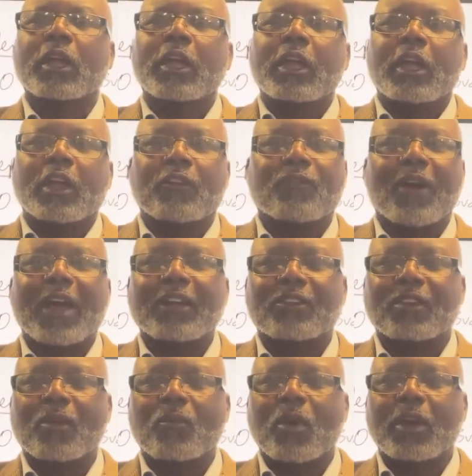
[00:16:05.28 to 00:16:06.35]
invite
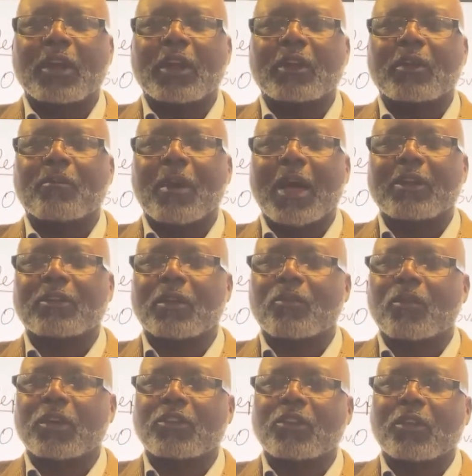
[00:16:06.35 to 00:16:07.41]
someone in to buy something
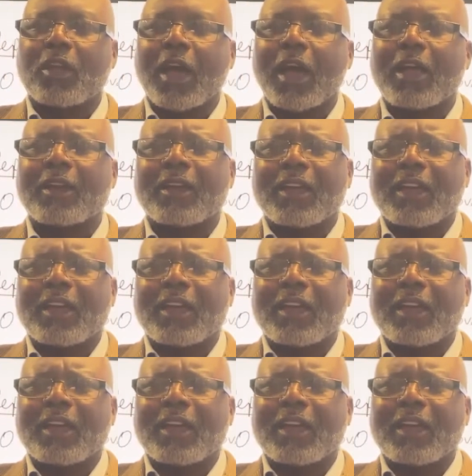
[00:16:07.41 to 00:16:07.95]
what you got,